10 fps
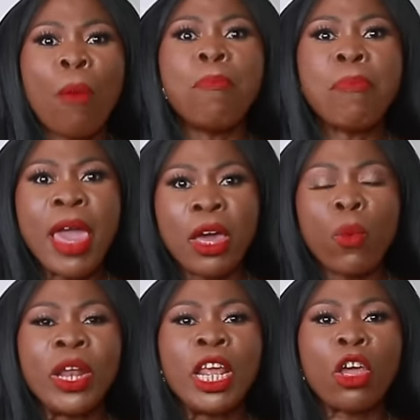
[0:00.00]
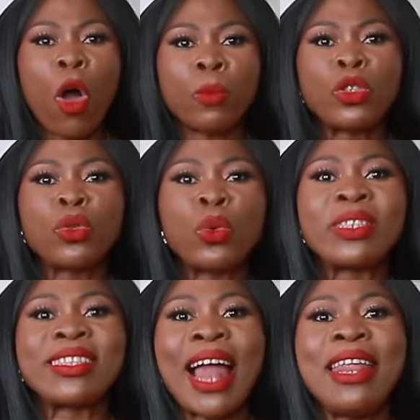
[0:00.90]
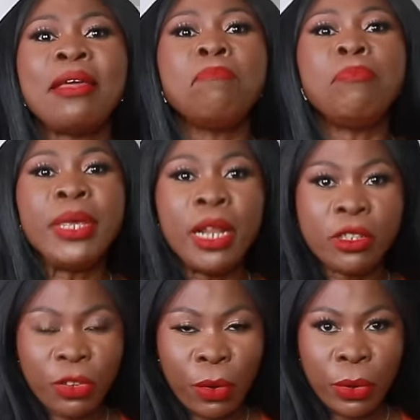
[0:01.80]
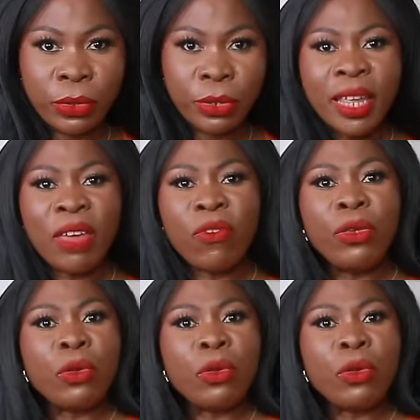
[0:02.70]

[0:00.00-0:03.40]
make when it comes to styling mini skirts, giving